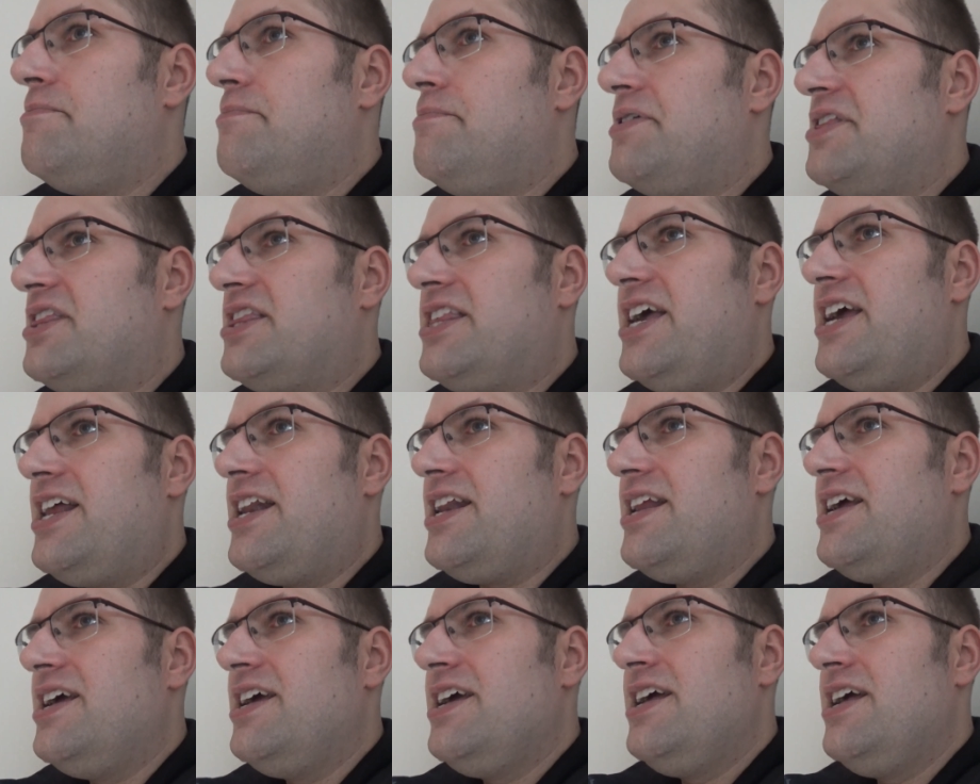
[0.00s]
But
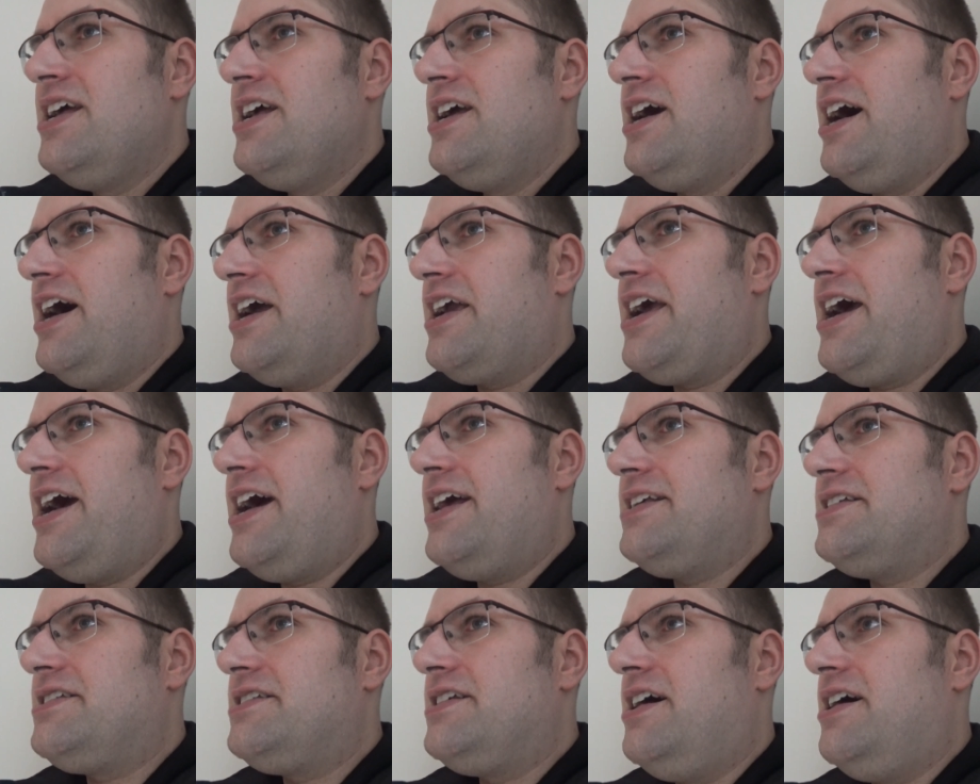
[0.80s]
then I
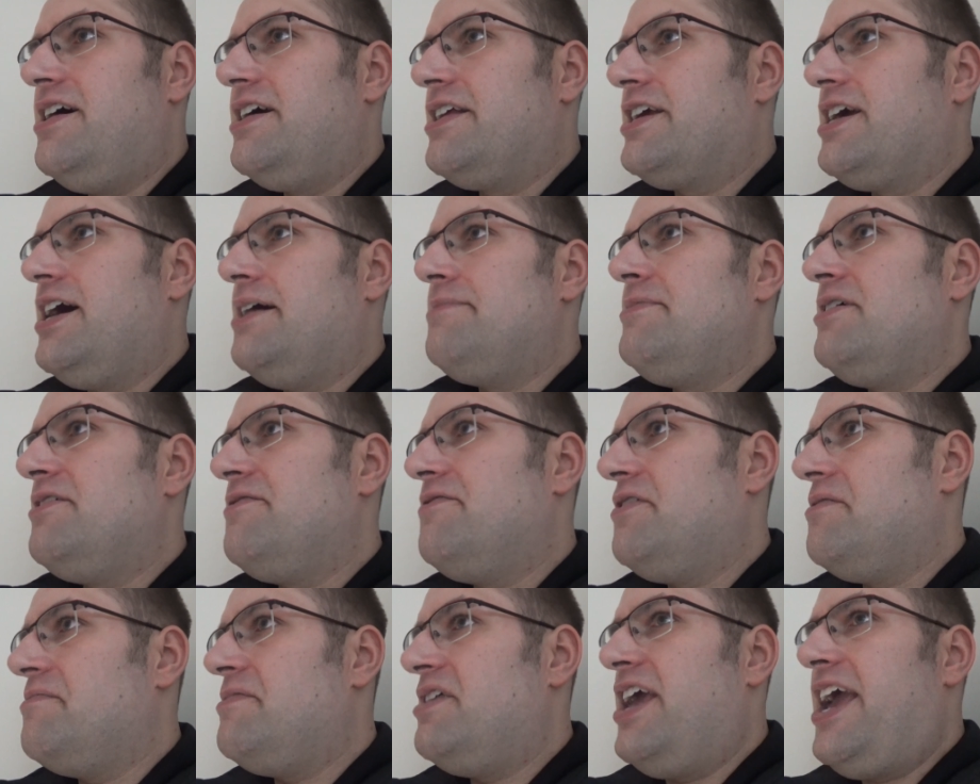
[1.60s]
kind of saw it coming
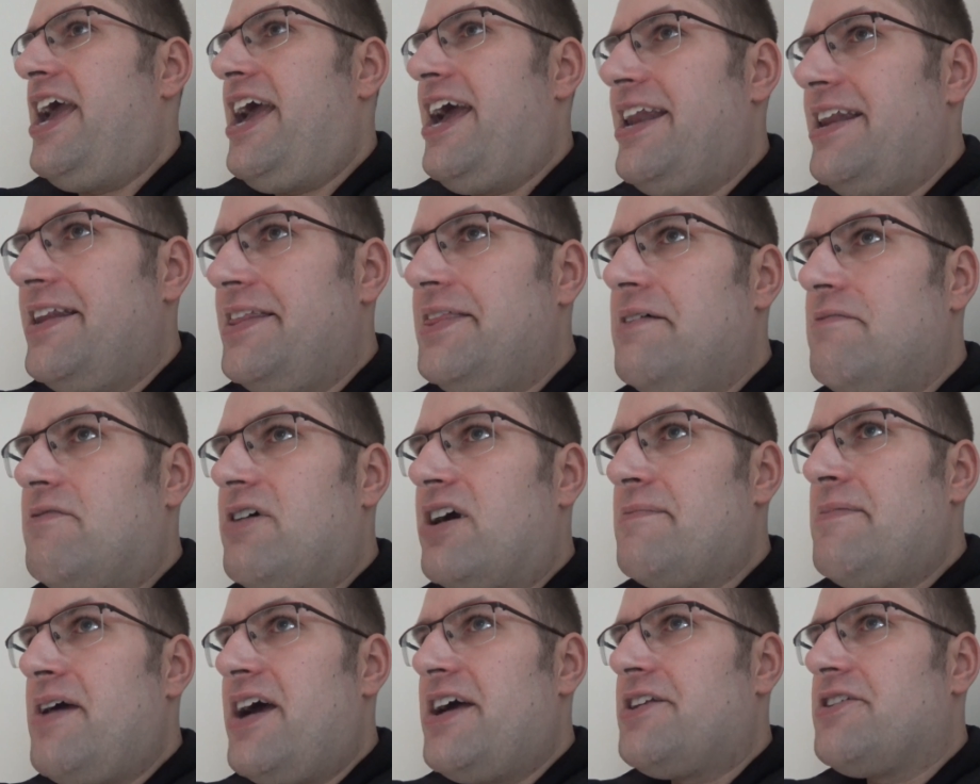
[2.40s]
from the end
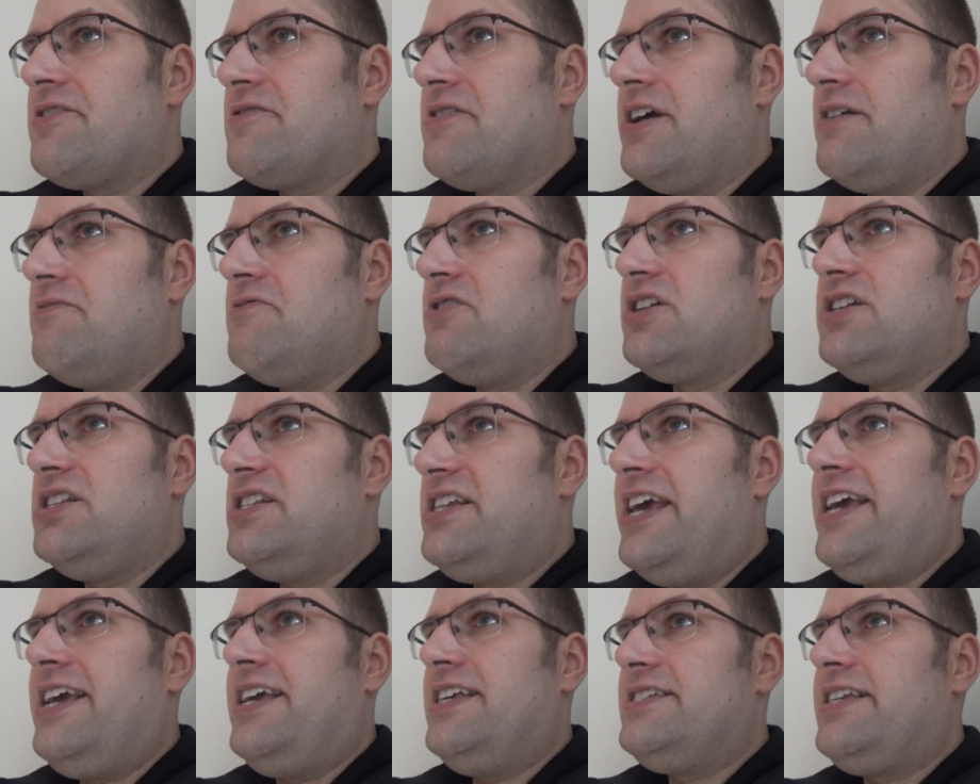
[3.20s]
where Manta Ray wouldn't
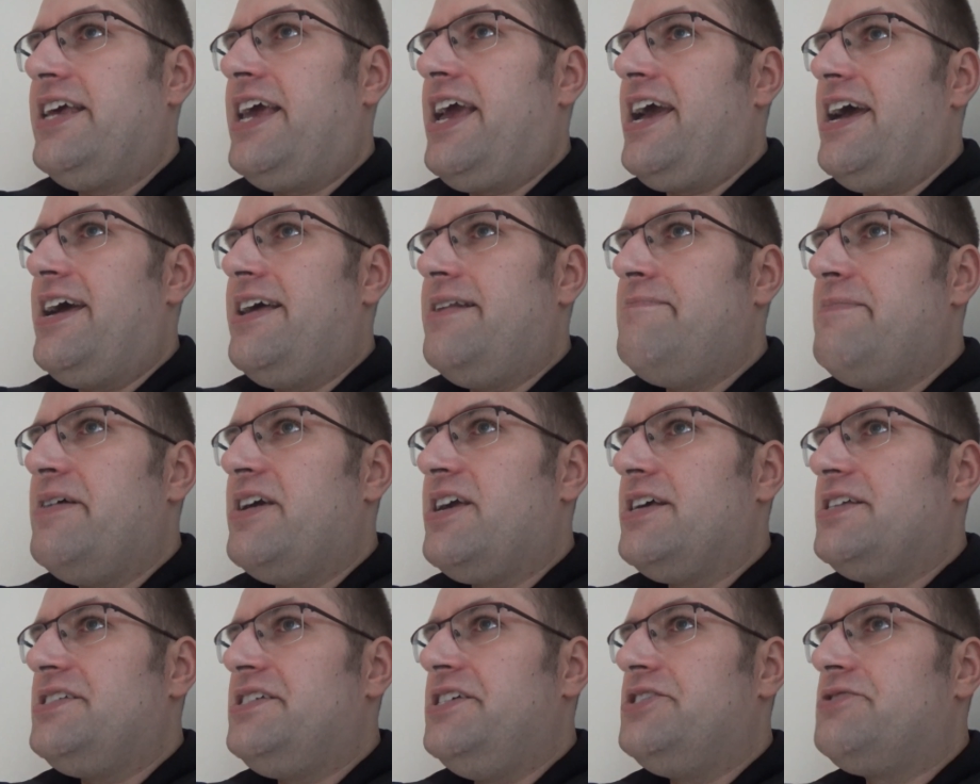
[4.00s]
take his hand
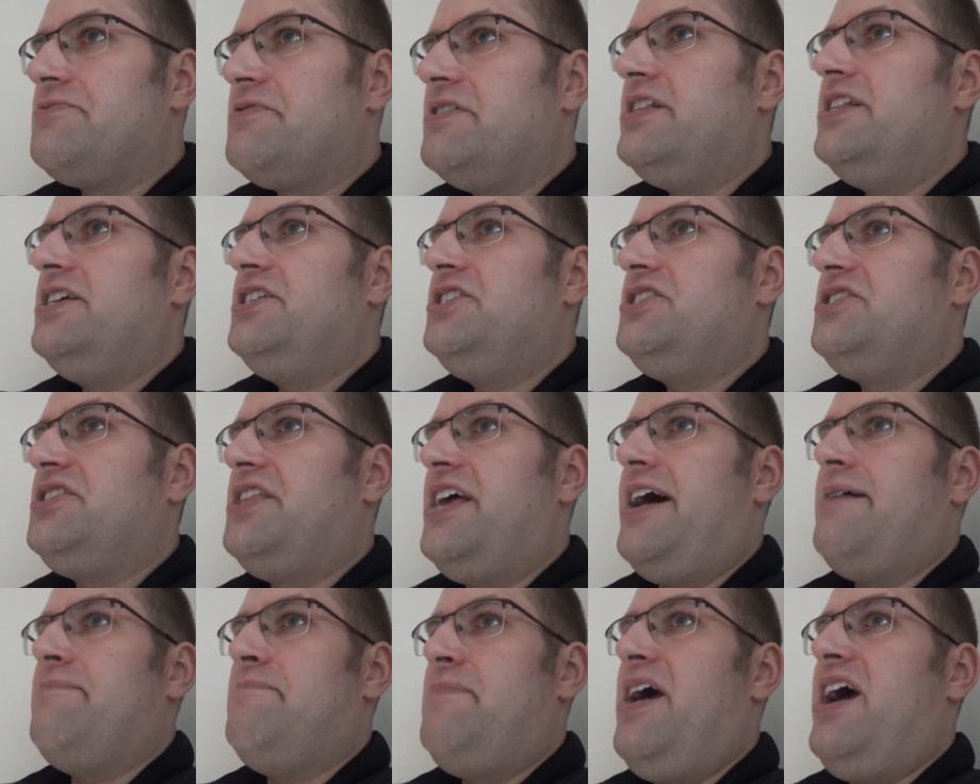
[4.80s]
because he's really just
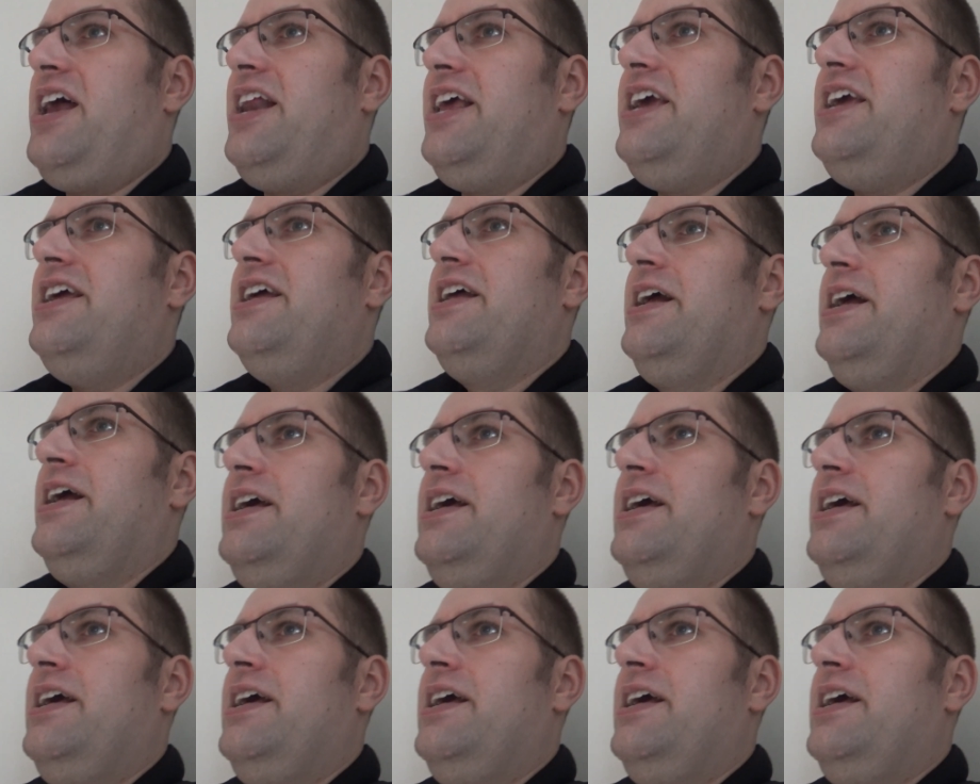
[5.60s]
that petty.